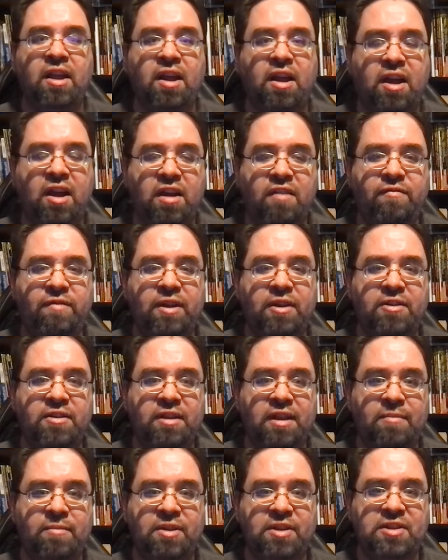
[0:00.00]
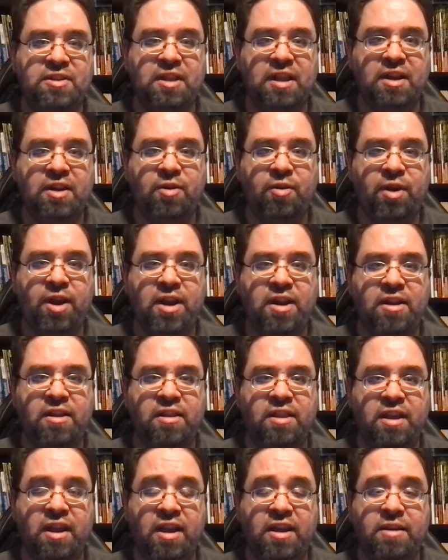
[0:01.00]
of how Diamond Select created
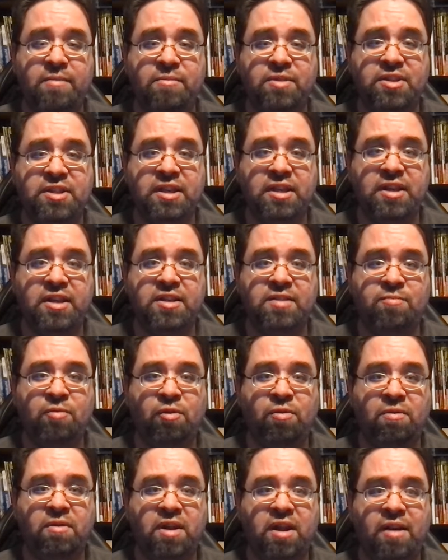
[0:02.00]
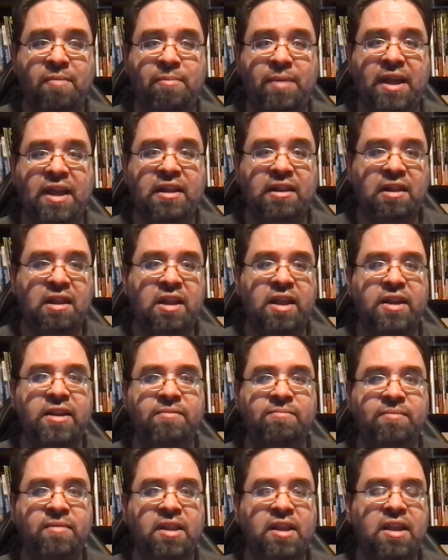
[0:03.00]
the items in its Mortal Kombat line.
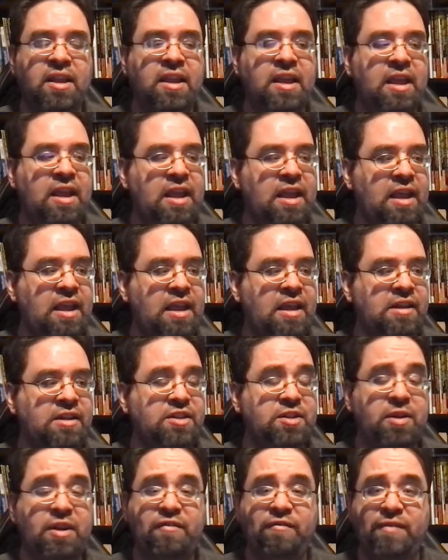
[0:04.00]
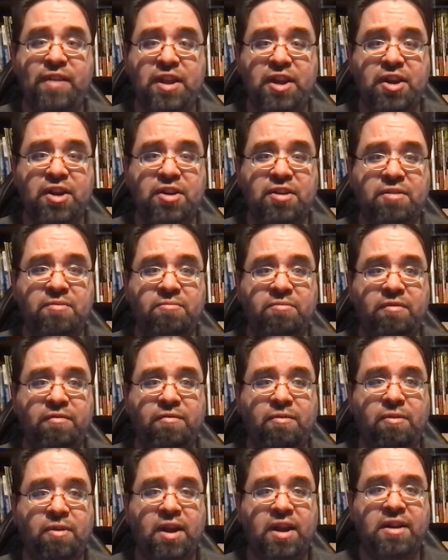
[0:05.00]
And so I figured
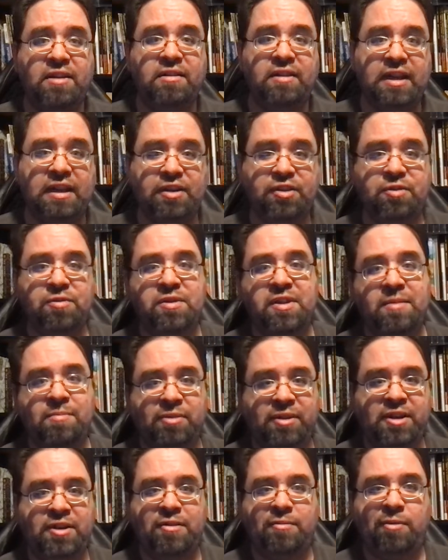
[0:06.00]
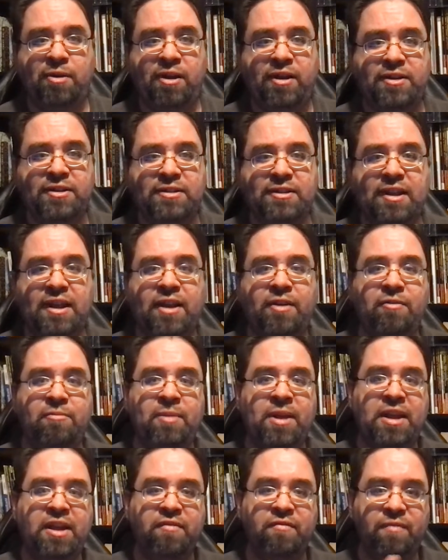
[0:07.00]
before I dig too deeply into the box, I would
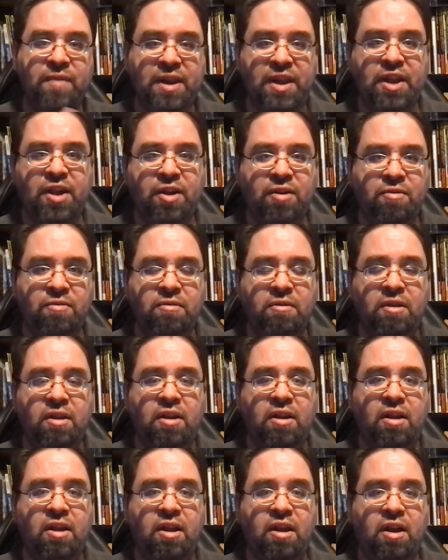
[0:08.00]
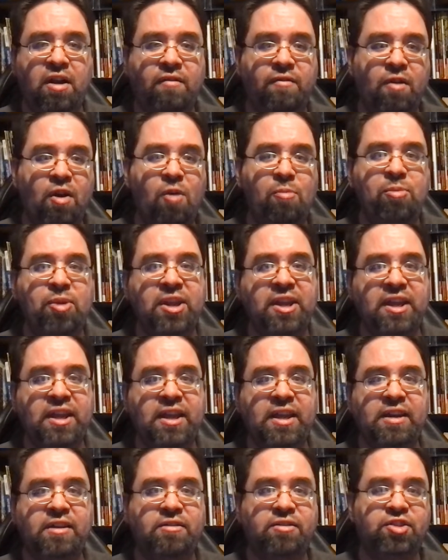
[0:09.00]
make a video of opening
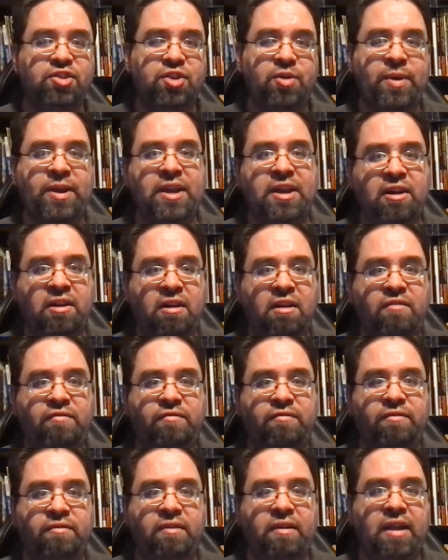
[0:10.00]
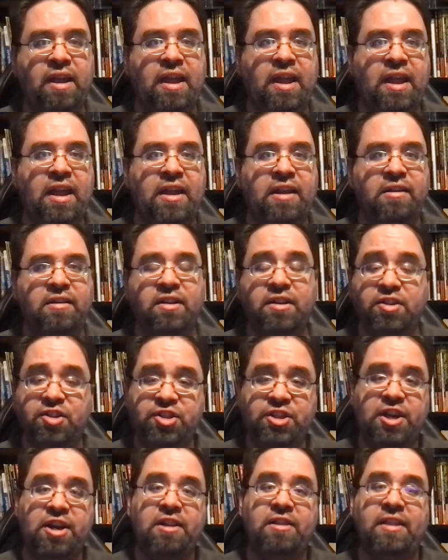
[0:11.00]
it, showing it off, and
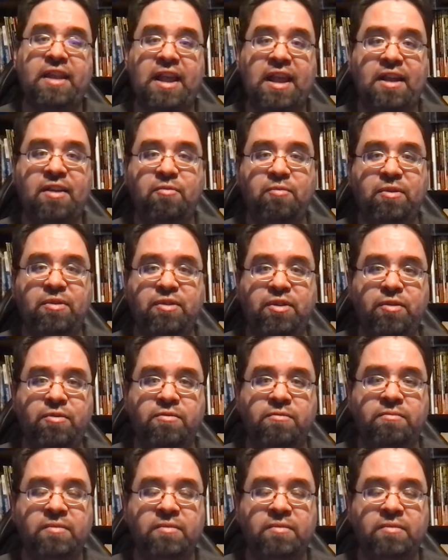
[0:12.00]
share that with you.